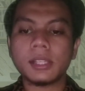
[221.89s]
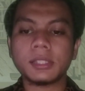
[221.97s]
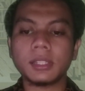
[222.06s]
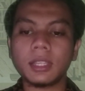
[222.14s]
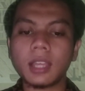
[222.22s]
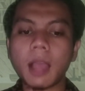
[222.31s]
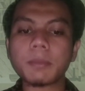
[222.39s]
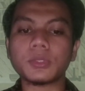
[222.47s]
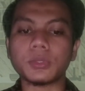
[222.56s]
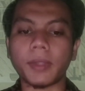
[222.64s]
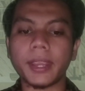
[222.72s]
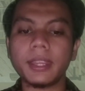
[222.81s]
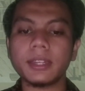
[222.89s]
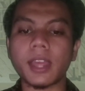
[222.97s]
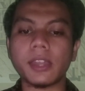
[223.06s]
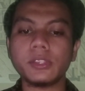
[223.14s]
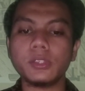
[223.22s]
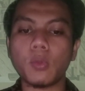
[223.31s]
Sitting up straight
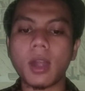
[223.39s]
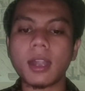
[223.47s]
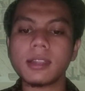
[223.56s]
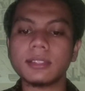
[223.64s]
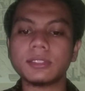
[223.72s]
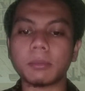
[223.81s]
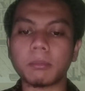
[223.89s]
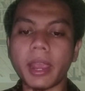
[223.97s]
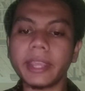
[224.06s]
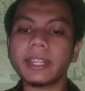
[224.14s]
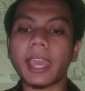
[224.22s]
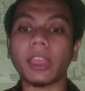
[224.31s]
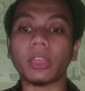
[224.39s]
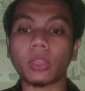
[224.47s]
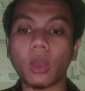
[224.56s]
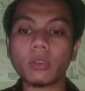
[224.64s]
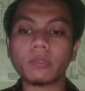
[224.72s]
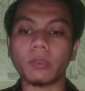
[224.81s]
that you are determined and
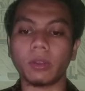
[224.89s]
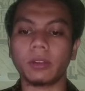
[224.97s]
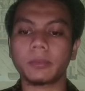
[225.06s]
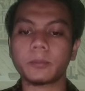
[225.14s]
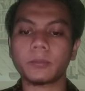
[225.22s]
thoughtful.